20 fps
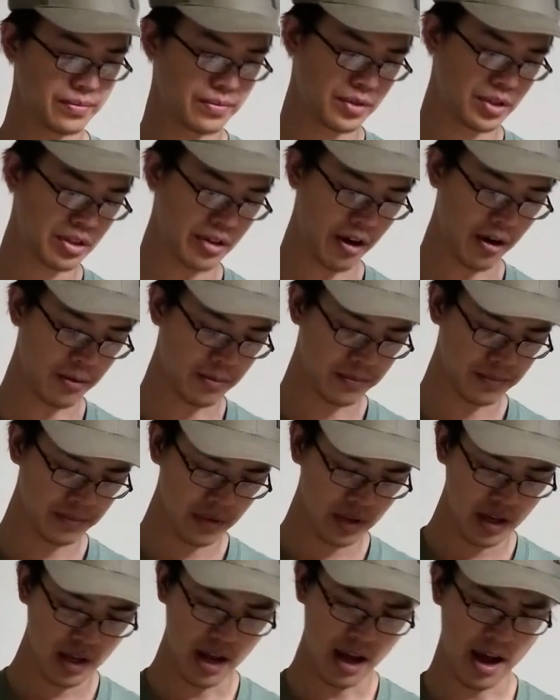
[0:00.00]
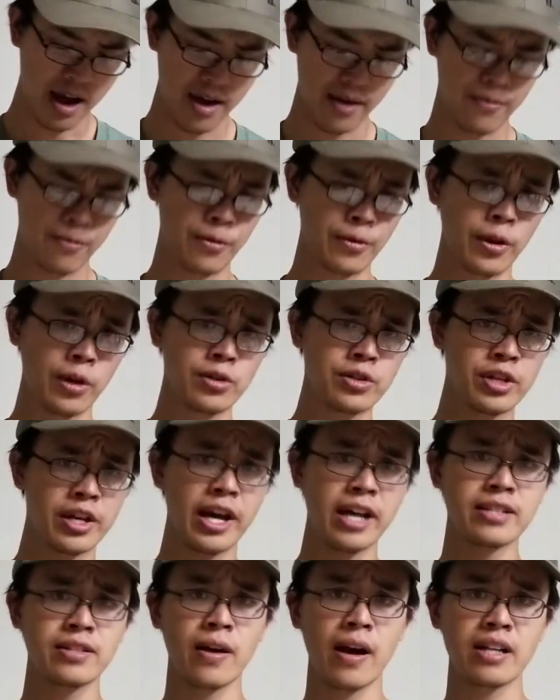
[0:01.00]
So for those of you
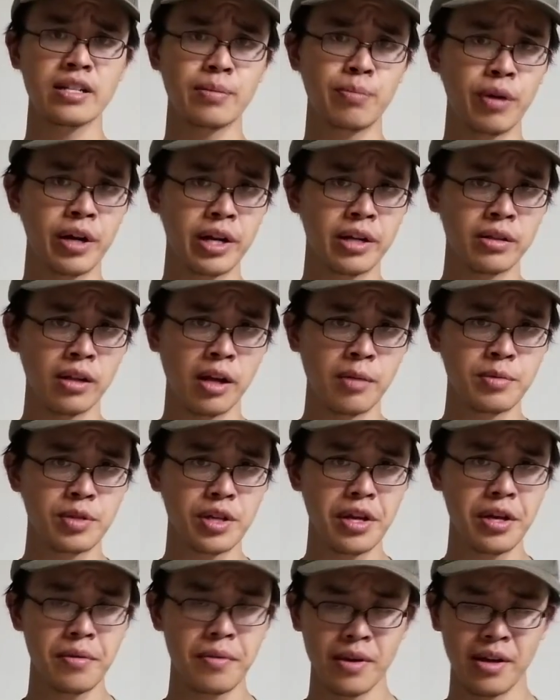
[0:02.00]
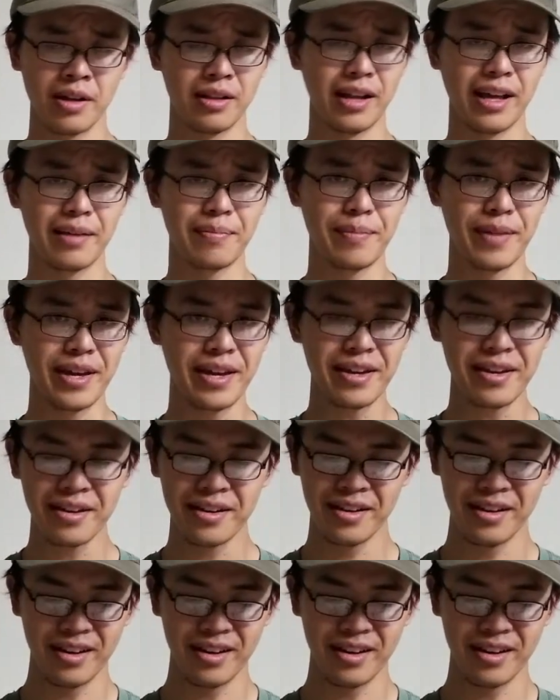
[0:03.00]
guys that are actually pretty clumsy, like me,